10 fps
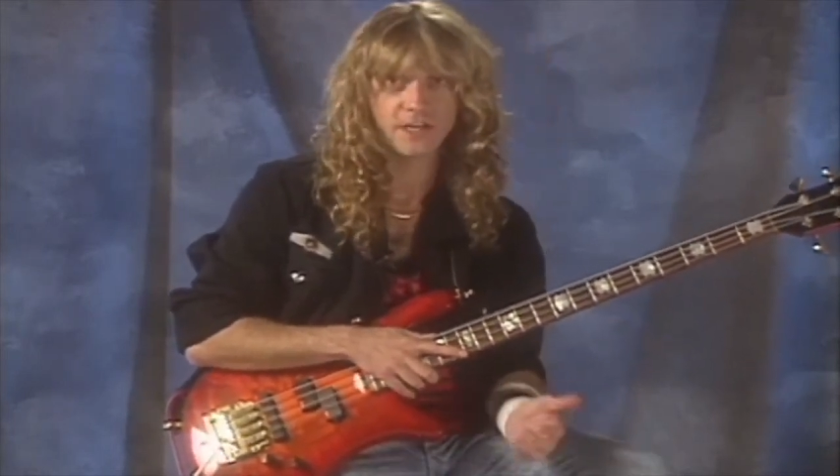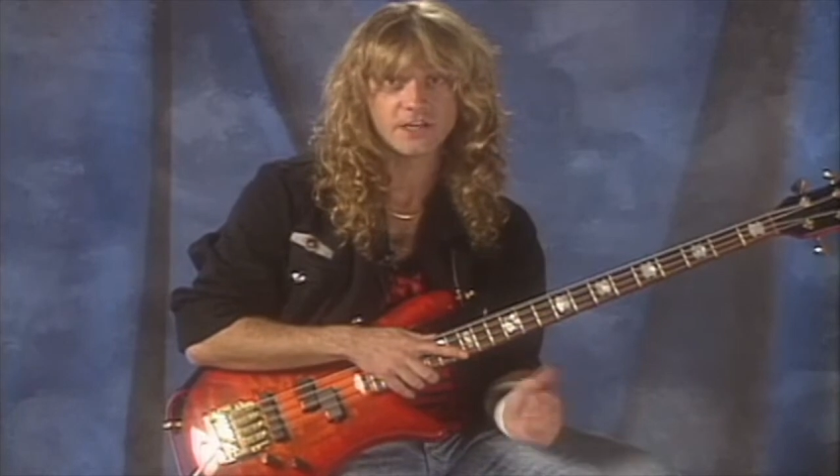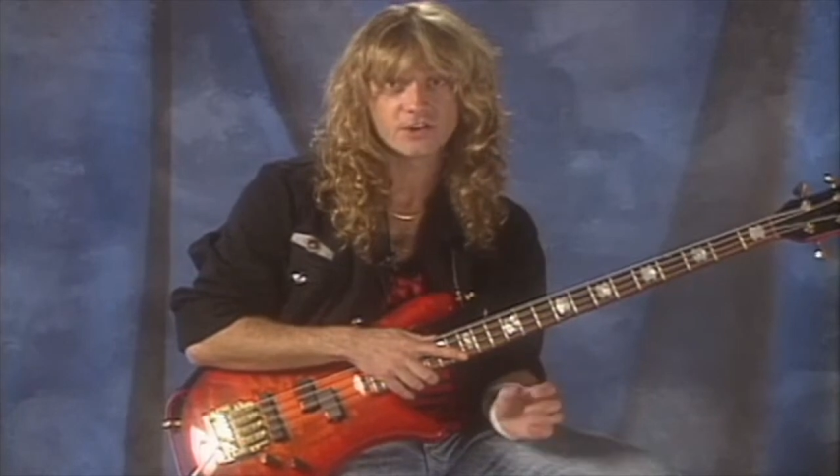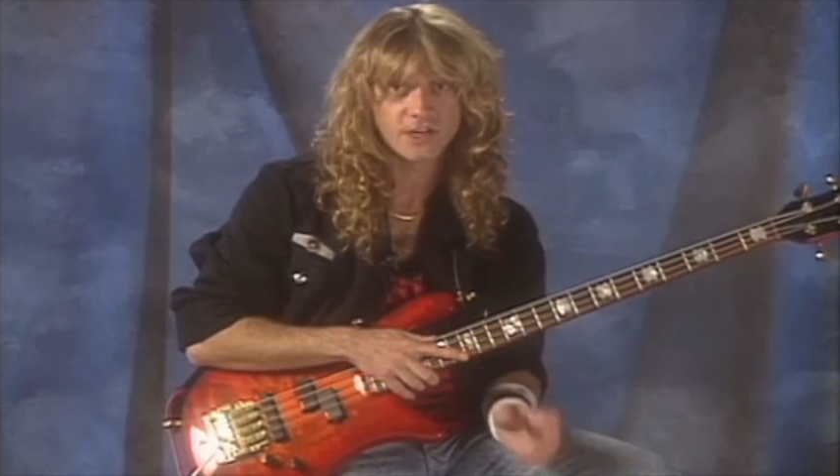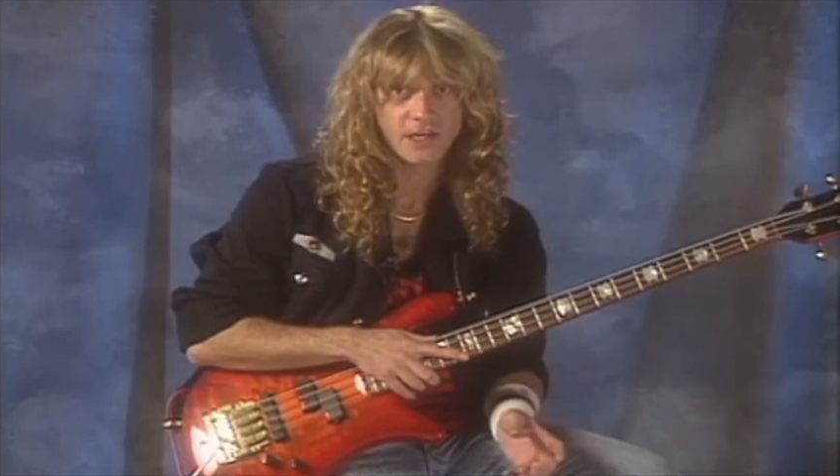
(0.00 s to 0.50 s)

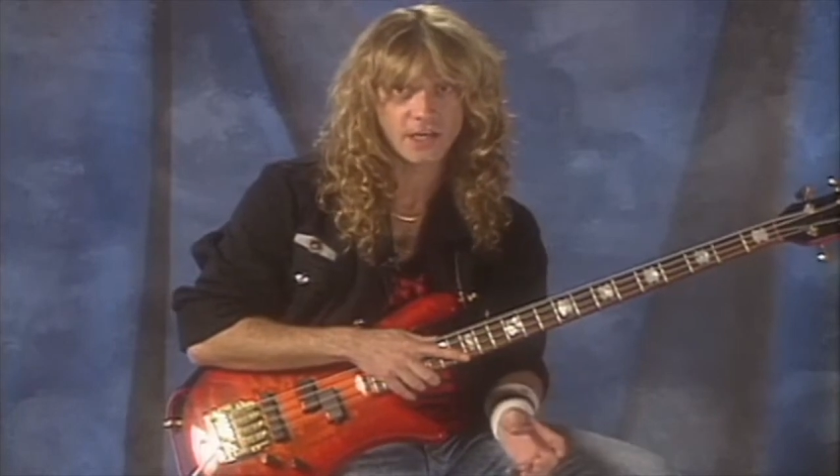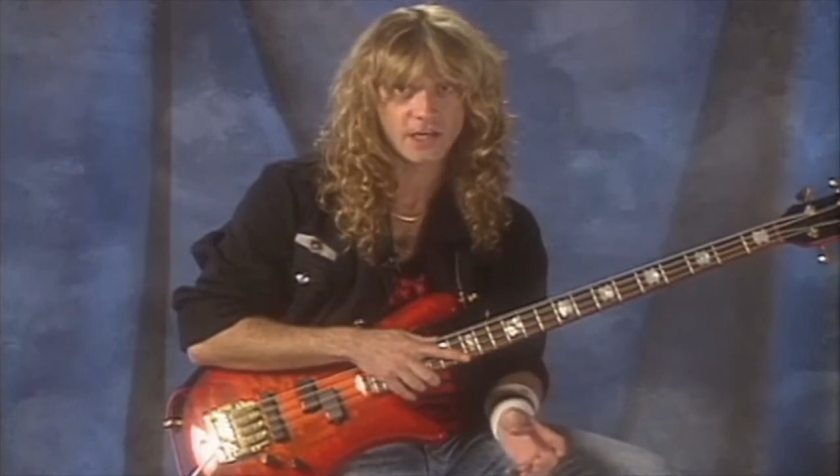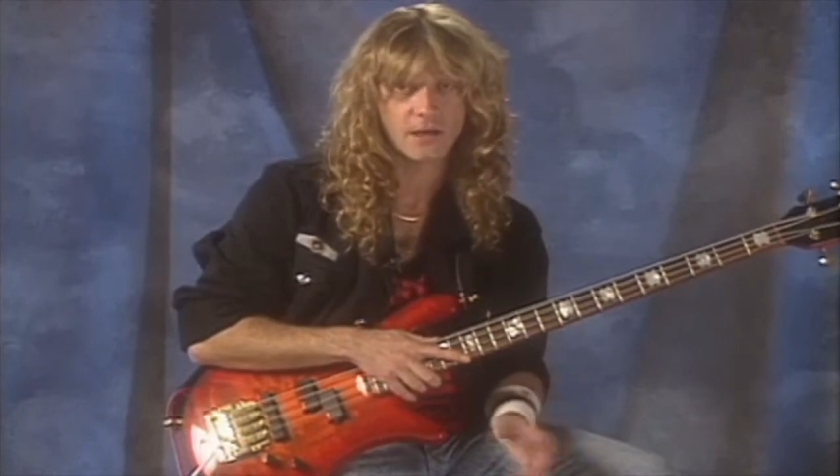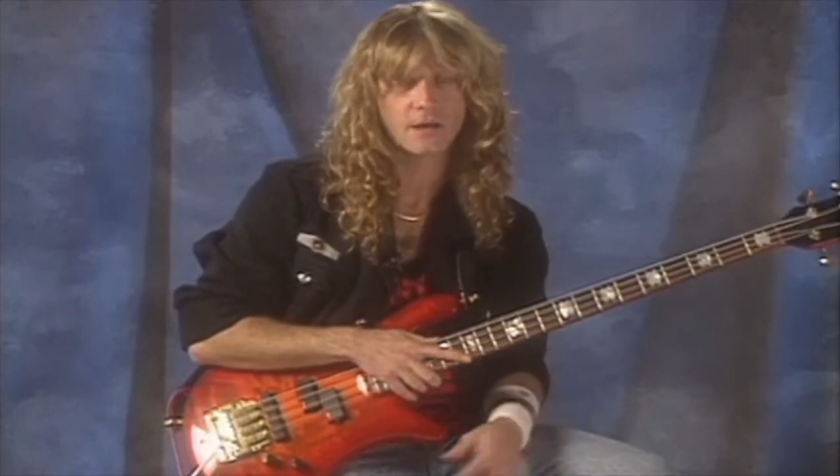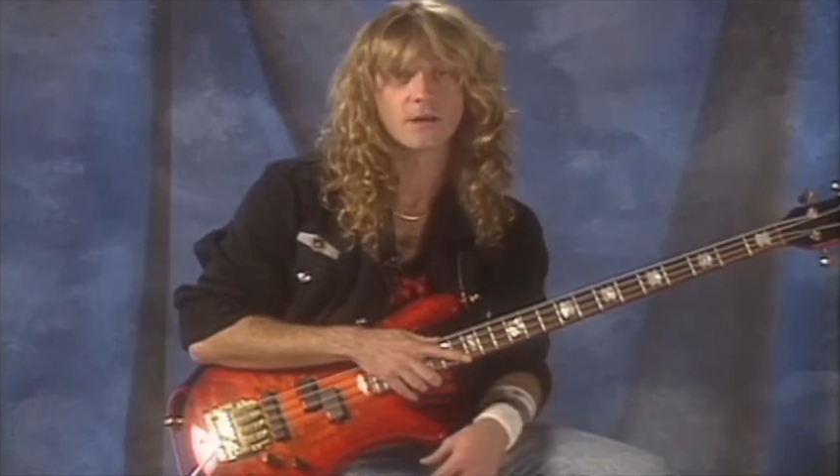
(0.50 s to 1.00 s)
each
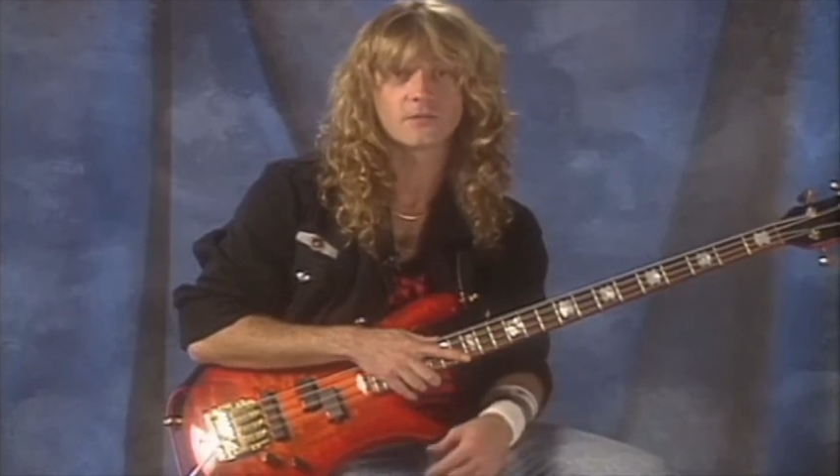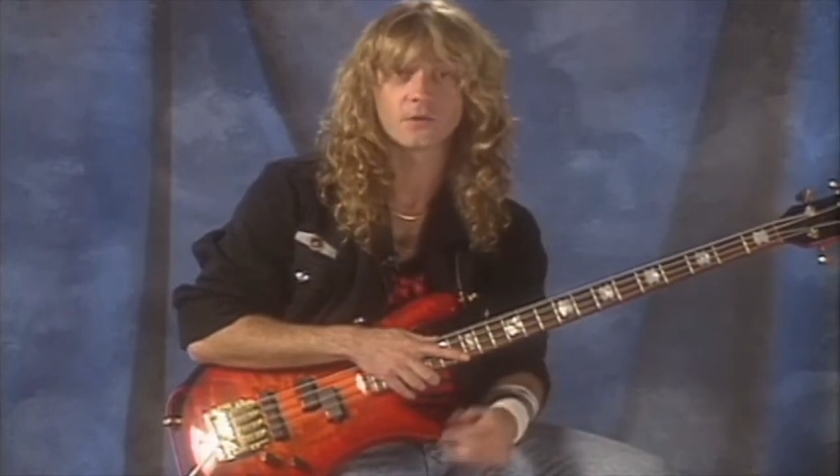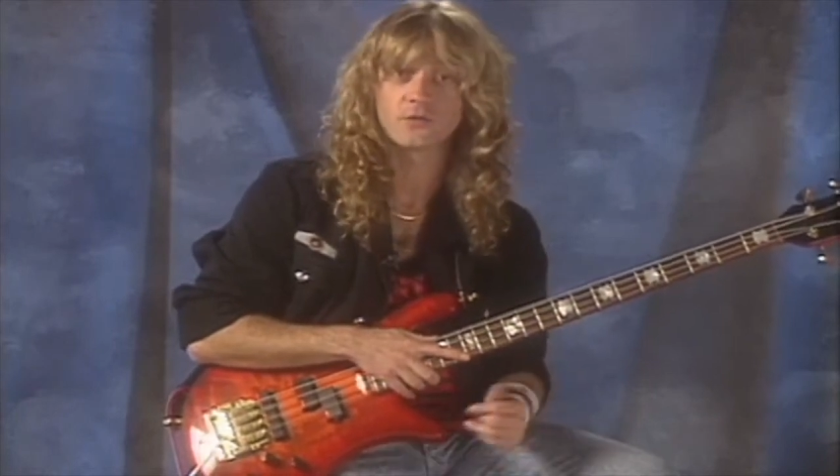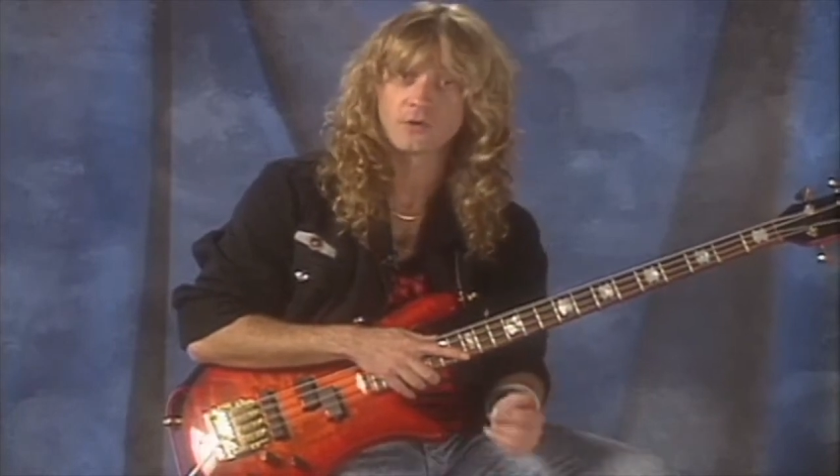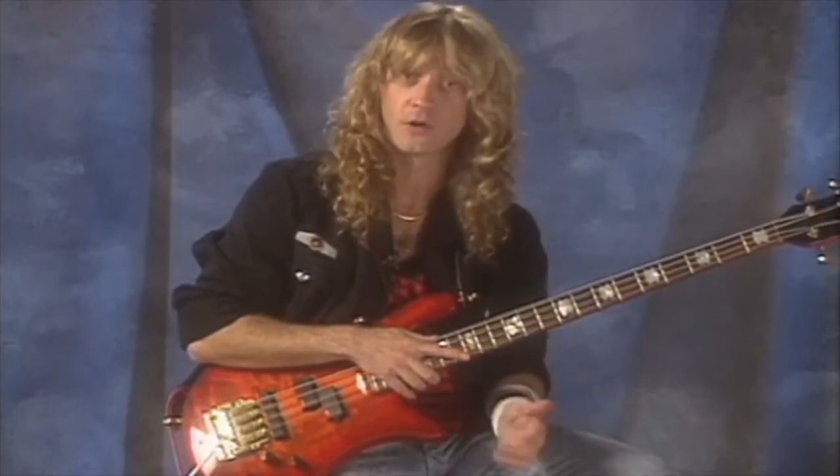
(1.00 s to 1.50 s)
key, so
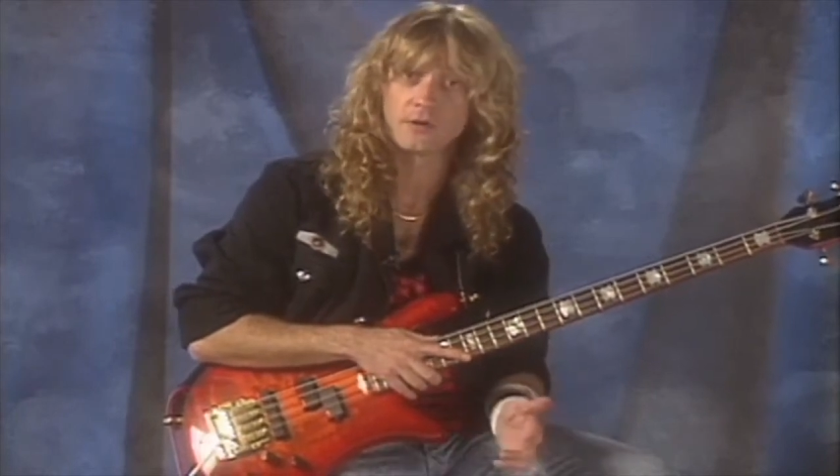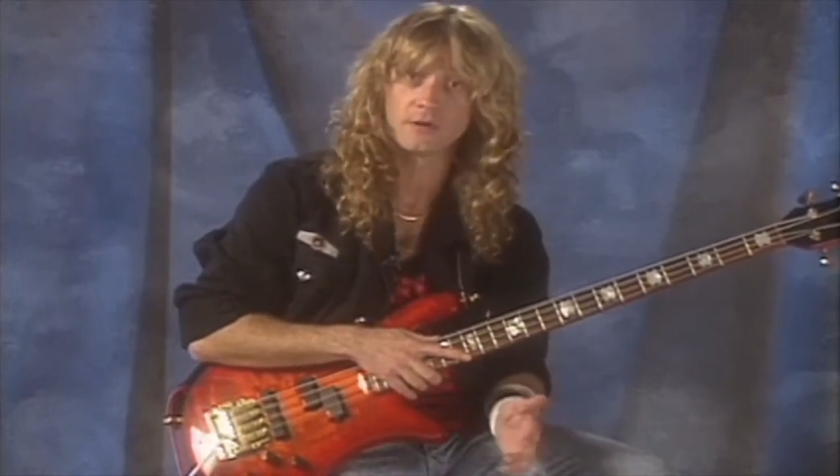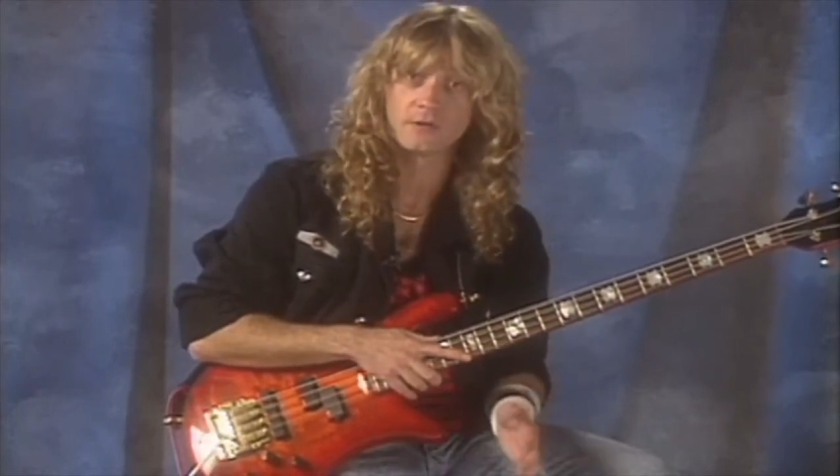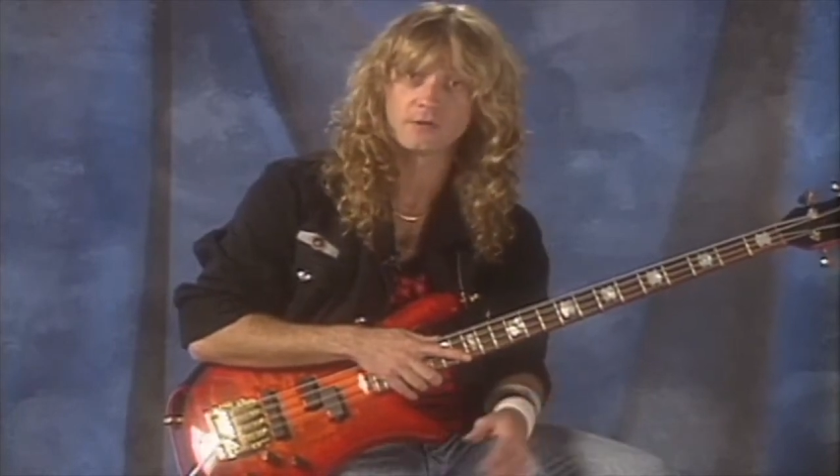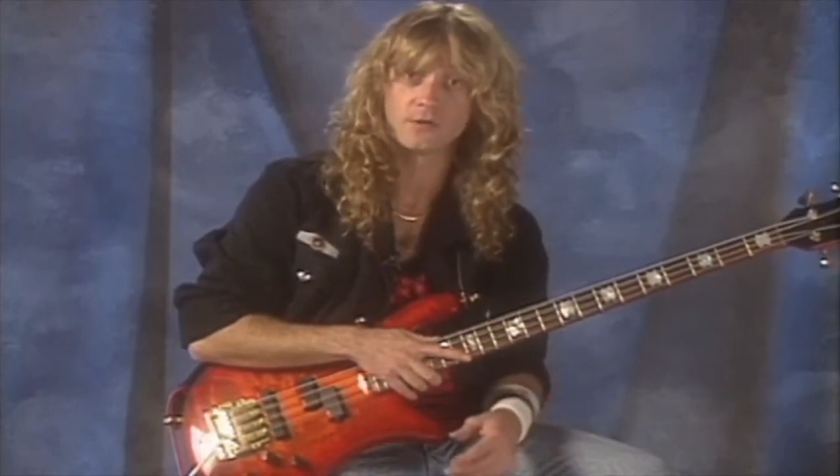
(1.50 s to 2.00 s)
you start
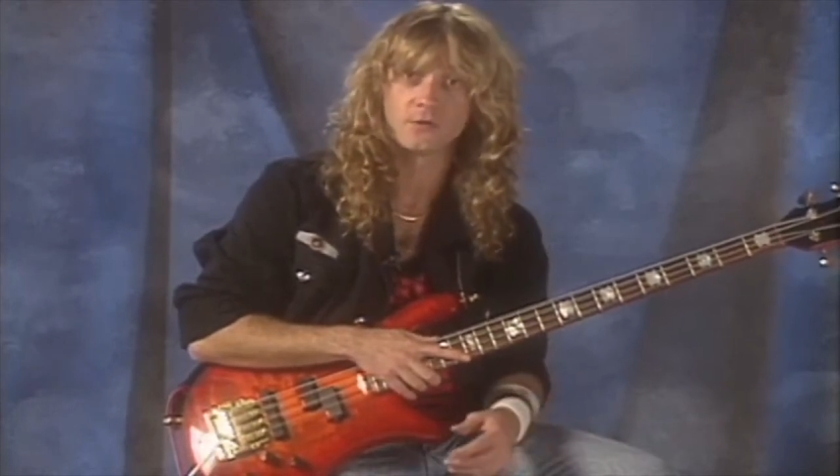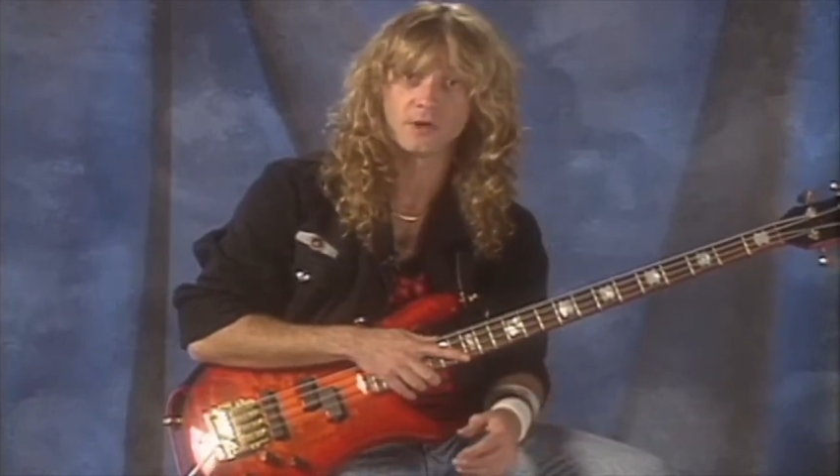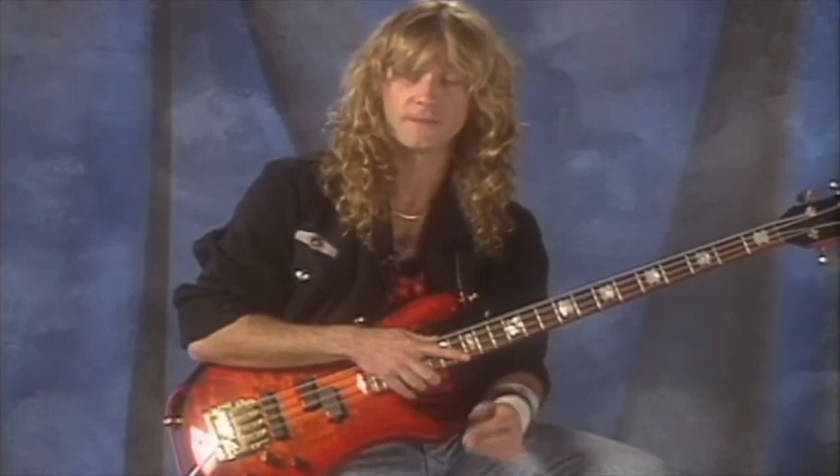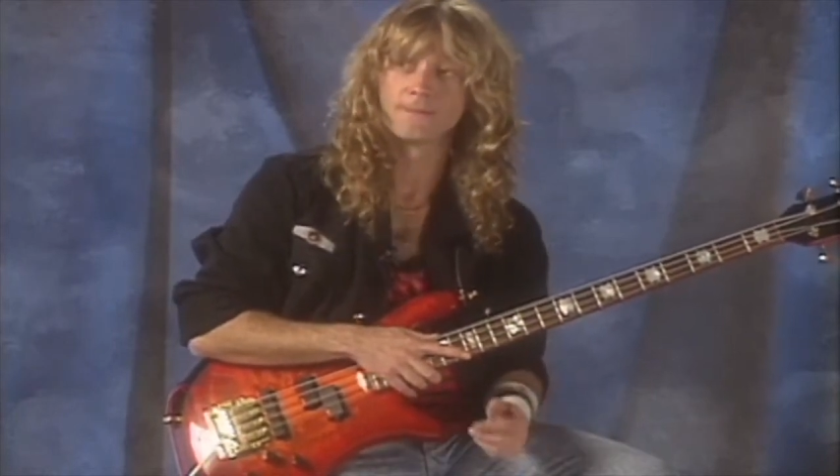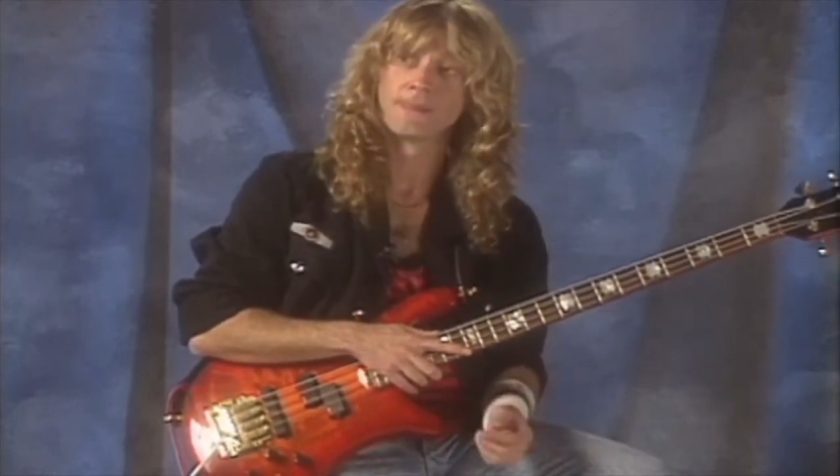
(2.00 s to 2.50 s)
to,